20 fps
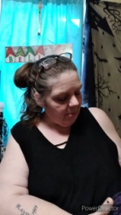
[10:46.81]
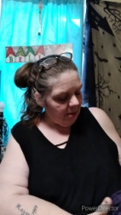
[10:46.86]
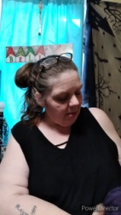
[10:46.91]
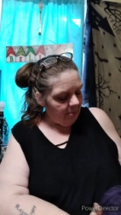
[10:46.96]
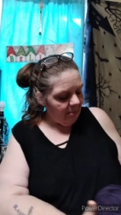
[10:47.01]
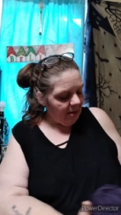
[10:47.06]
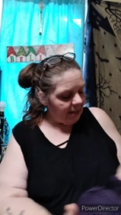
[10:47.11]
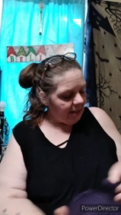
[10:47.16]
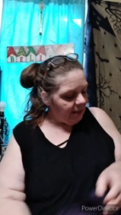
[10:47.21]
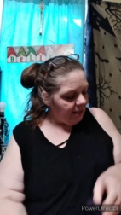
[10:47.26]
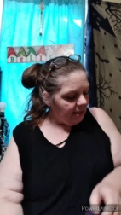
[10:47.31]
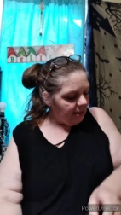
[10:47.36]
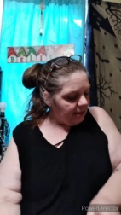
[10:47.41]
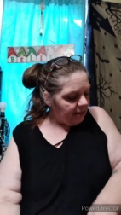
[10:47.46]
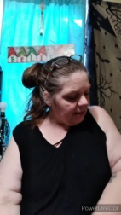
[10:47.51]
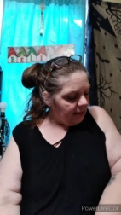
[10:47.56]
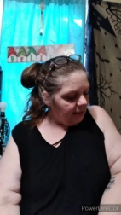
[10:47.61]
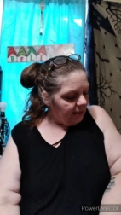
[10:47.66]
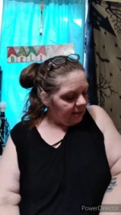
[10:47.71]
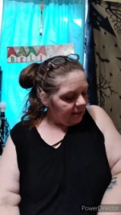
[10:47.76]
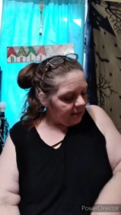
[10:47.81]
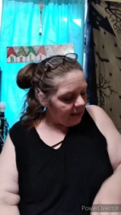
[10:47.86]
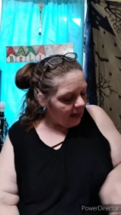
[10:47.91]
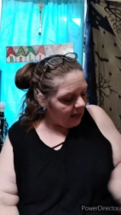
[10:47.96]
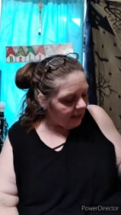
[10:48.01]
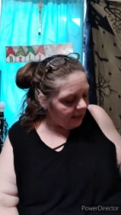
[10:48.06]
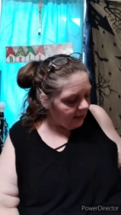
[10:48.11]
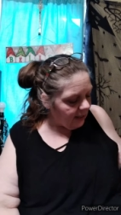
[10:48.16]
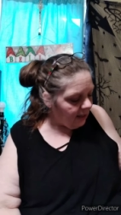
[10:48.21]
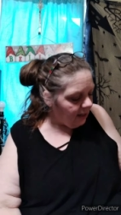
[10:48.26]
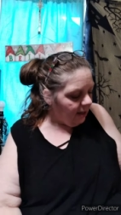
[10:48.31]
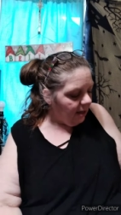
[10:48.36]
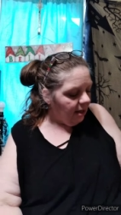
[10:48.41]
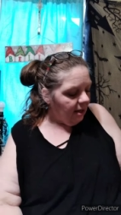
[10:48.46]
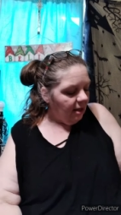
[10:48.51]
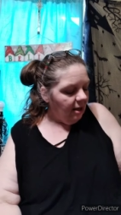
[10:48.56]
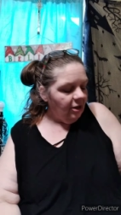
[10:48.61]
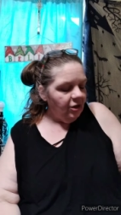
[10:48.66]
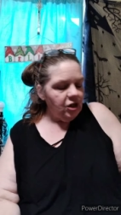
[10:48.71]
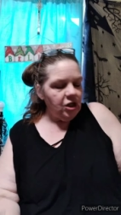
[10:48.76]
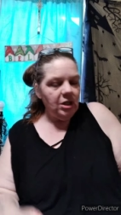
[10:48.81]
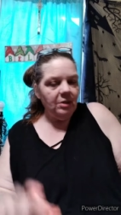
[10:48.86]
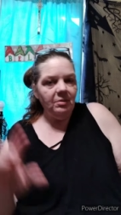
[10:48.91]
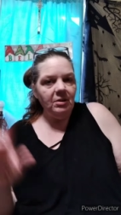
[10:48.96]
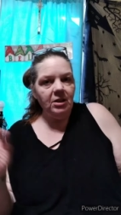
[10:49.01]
Me and my niece had decided she